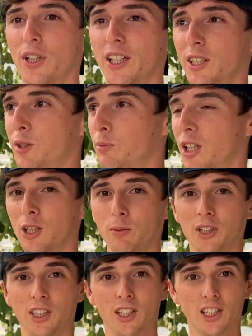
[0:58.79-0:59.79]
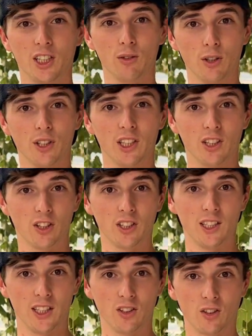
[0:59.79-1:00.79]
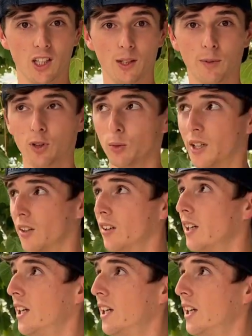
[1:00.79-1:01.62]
it surprised me that you can actually grow this in the continental climate as well.